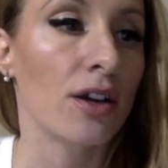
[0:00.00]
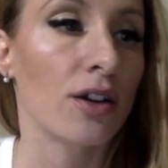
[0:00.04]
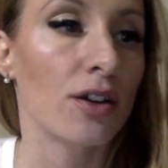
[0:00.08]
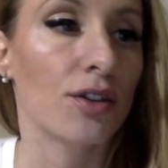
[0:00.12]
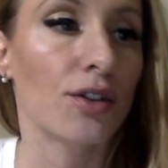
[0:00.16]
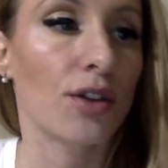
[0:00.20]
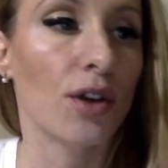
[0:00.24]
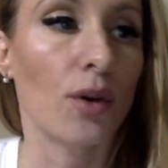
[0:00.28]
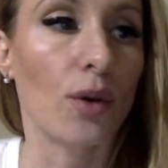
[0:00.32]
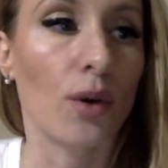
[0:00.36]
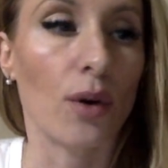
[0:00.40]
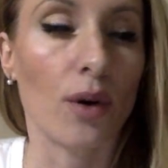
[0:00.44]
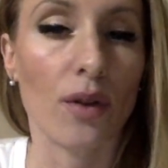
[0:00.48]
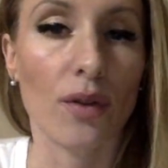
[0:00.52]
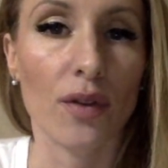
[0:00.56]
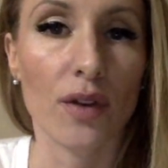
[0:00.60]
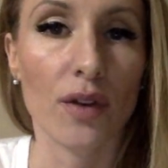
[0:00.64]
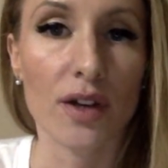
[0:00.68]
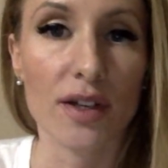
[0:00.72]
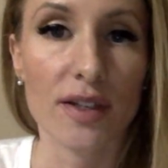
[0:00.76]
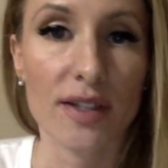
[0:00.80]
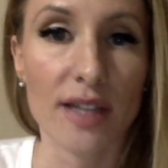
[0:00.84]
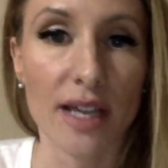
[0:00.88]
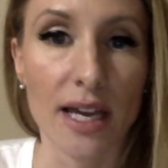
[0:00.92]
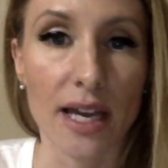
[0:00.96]
So
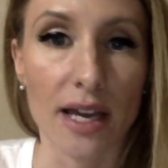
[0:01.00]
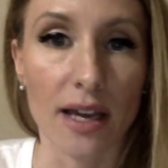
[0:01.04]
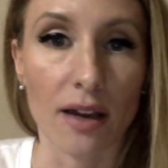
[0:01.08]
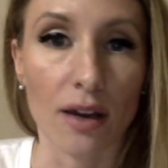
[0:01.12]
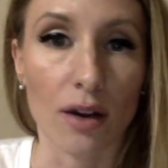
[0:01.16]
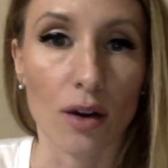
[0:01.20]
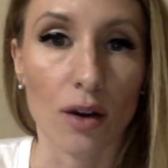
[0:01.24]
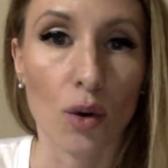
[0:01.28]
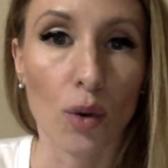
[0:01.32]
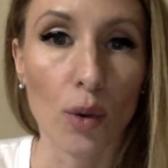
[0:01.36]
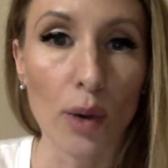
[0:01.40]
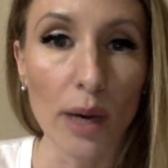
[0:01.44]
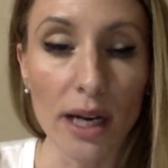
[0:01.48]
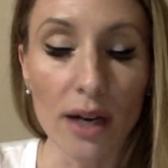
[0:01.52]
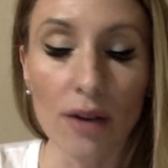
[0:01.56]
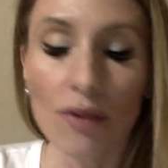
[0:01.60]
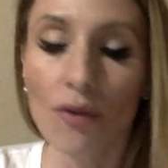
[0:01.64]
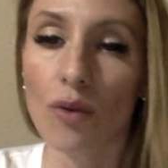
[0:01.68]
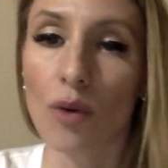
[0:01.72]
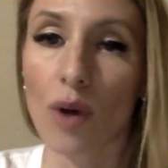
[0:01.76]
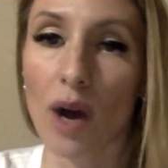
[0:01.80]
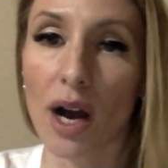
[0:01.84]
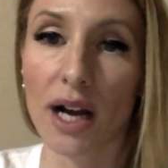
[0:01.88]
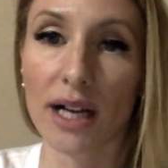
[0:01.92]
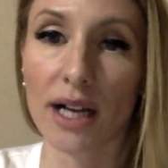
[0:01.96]
they're saying Queen of
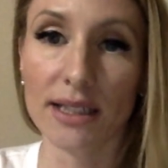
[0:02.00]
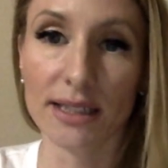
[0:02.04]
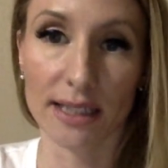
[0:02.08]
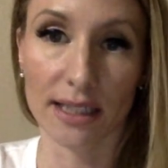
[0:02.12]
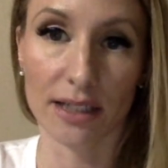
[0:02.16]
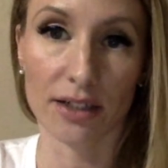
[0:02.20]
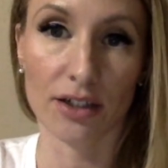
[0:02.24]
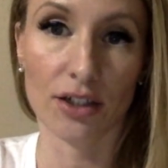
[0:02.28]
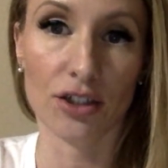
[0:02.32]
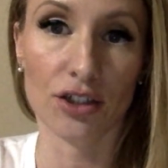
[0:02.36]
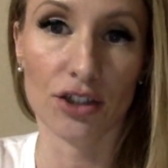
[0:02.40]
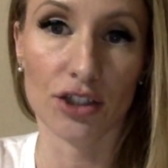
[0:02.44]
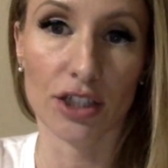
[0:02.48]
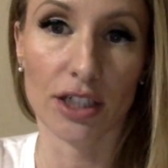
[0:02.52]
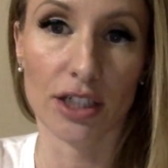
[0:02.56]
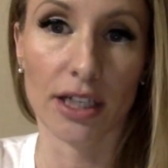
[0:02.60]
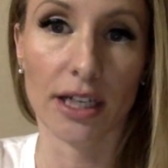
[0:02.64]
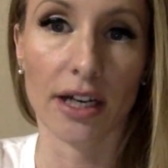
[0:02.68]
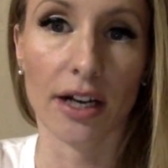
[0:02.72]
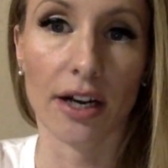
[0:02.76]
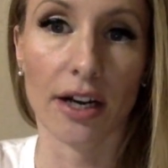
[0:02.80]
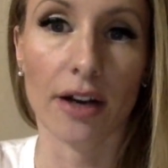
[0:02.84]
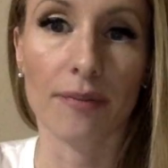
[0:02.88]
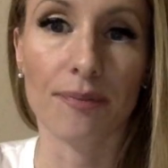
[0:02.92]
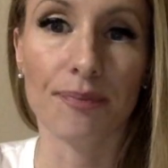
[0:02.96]
Wands energy
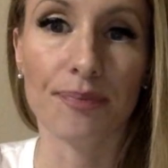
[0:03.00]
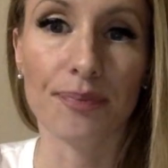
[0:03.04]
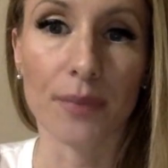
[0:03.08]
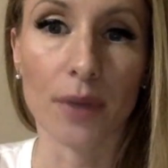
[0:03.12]
here.